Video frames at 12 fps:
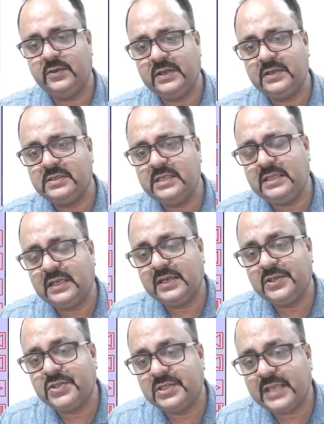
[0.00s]
You can see the
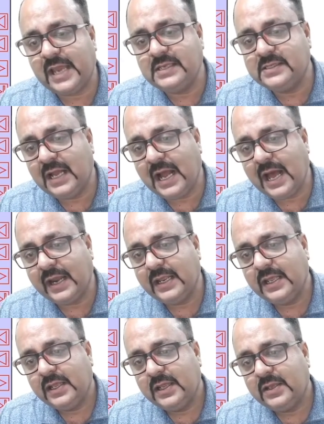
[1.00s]
crystal size are
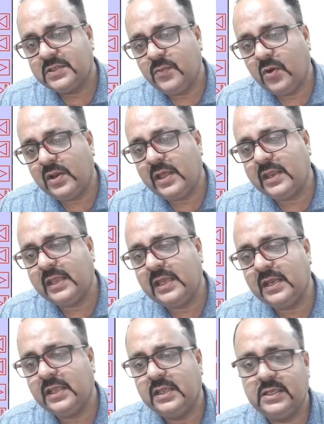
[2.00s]
smaller
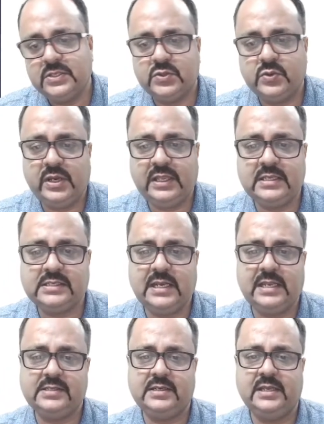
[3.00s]
here, so
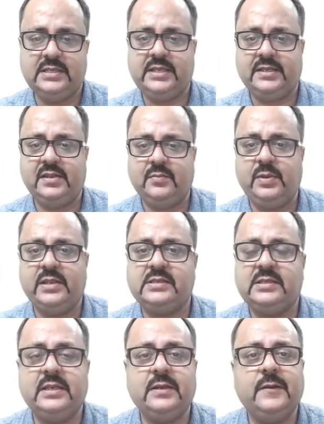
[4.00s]
recrystallization has taken
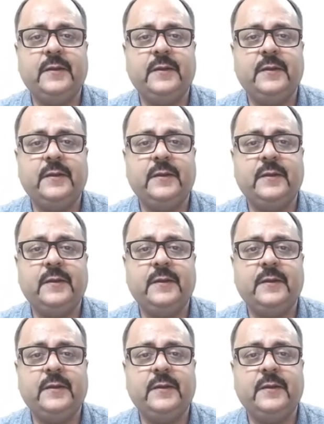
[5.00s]
place here,